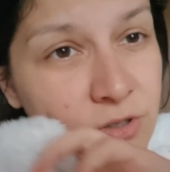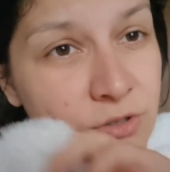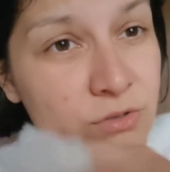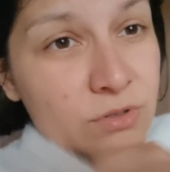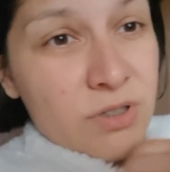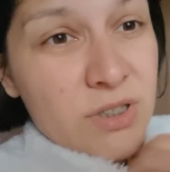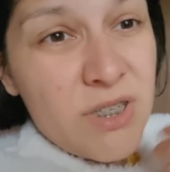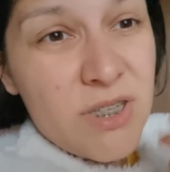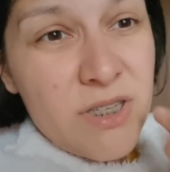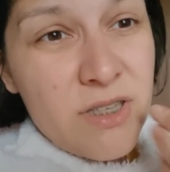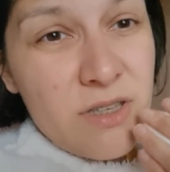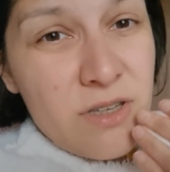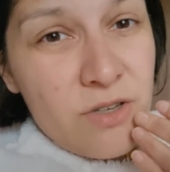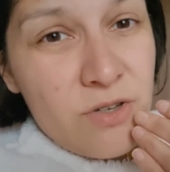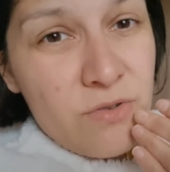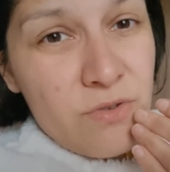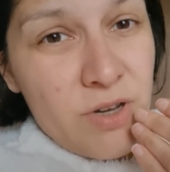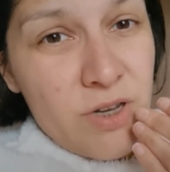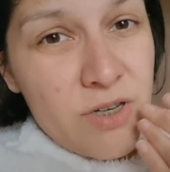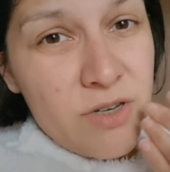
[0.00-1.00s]
to this
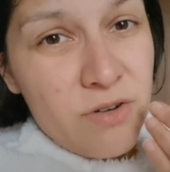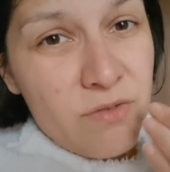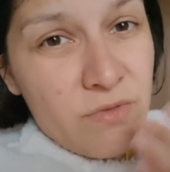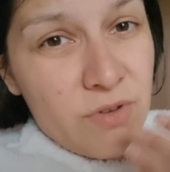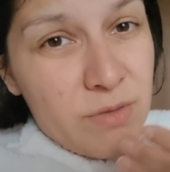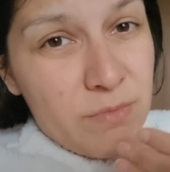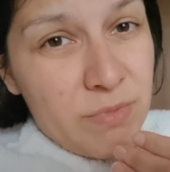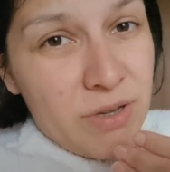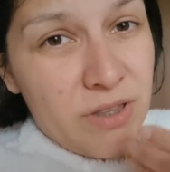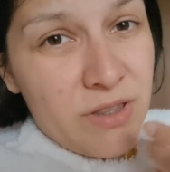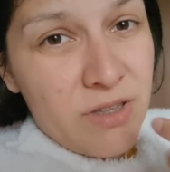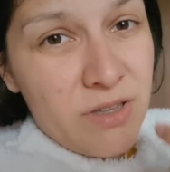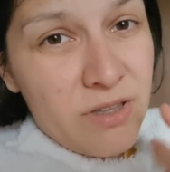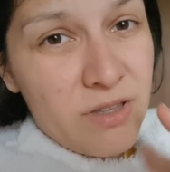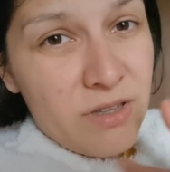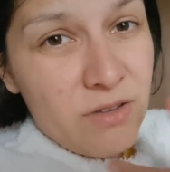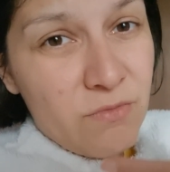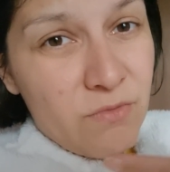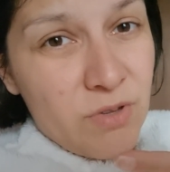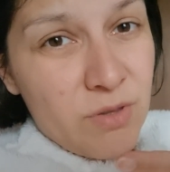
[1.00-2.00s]
situation with my
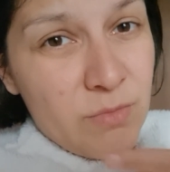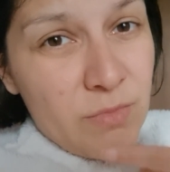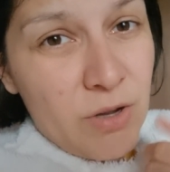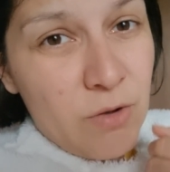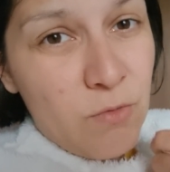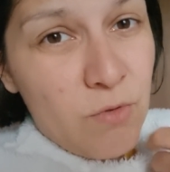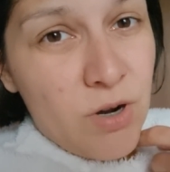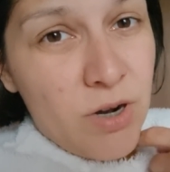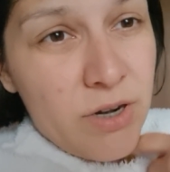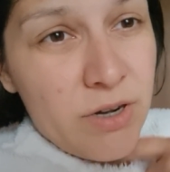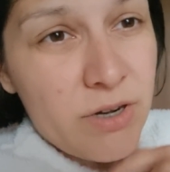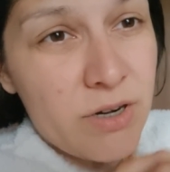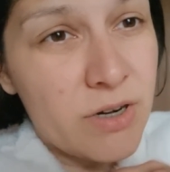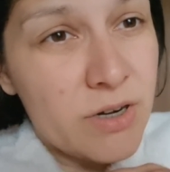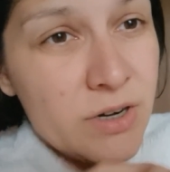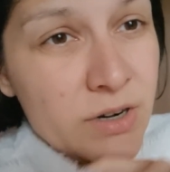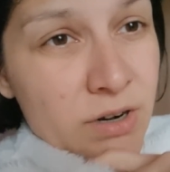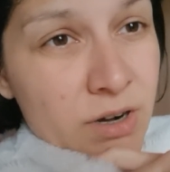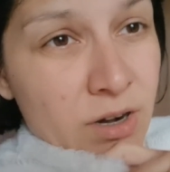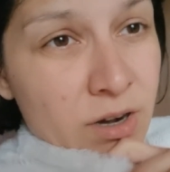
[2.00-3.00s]
teeth and with my
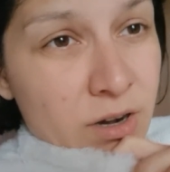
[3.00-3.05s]
wire.